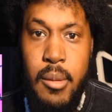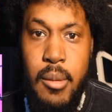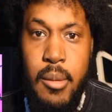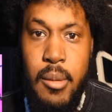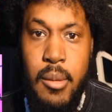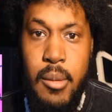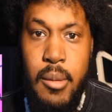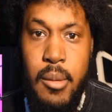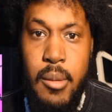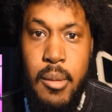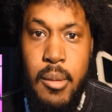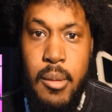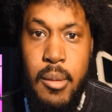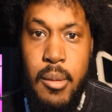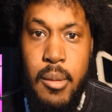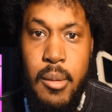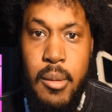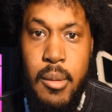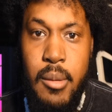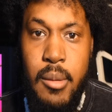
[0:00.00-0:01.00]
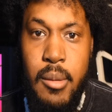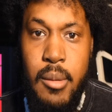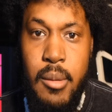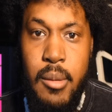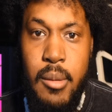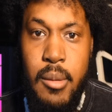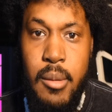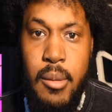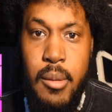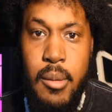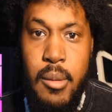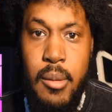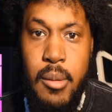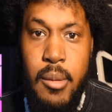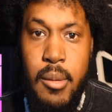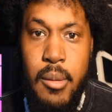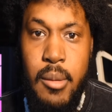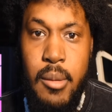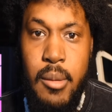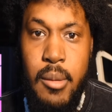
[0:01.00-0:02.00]

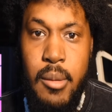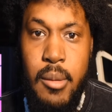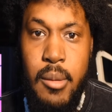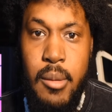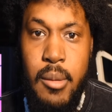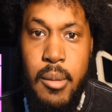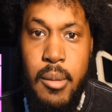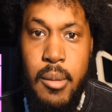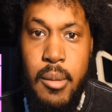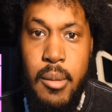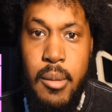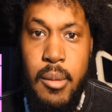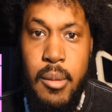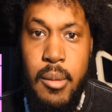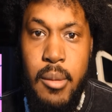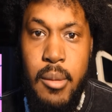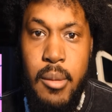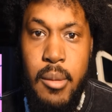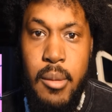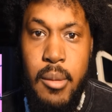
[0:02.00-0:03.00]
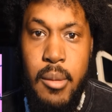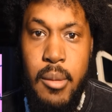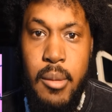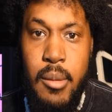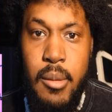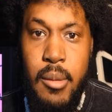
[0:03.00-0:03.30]
(silent)